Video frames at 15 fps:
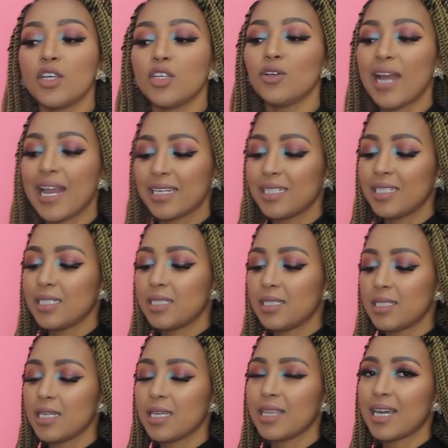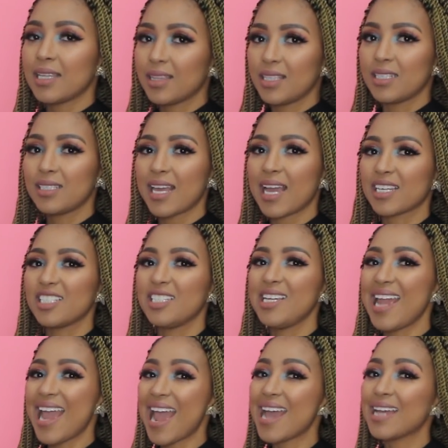you'll actually see that this
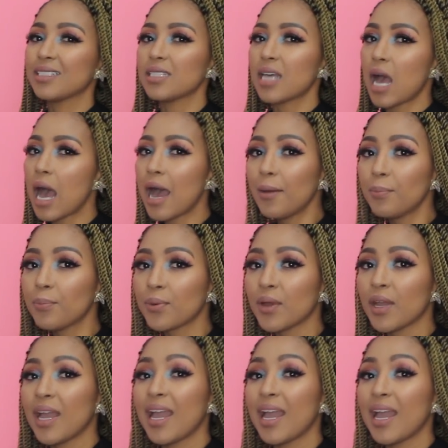actually adds up.